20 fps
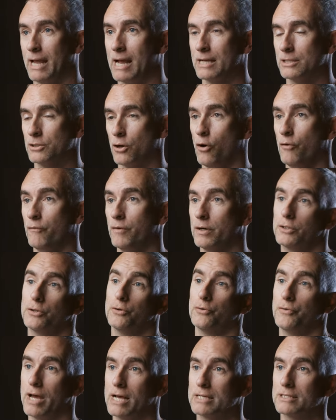has over
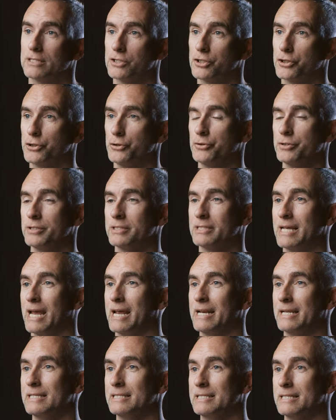2,000 students
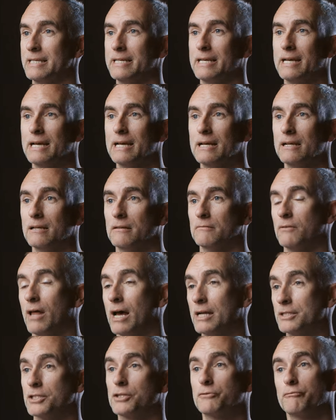and is the
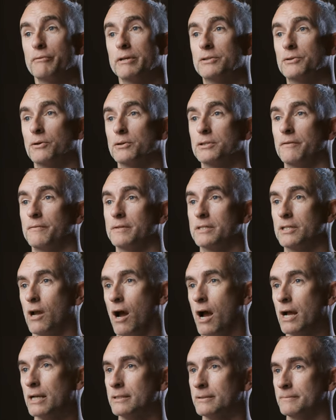largest resource of its
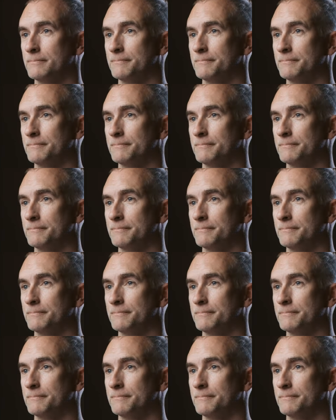kind.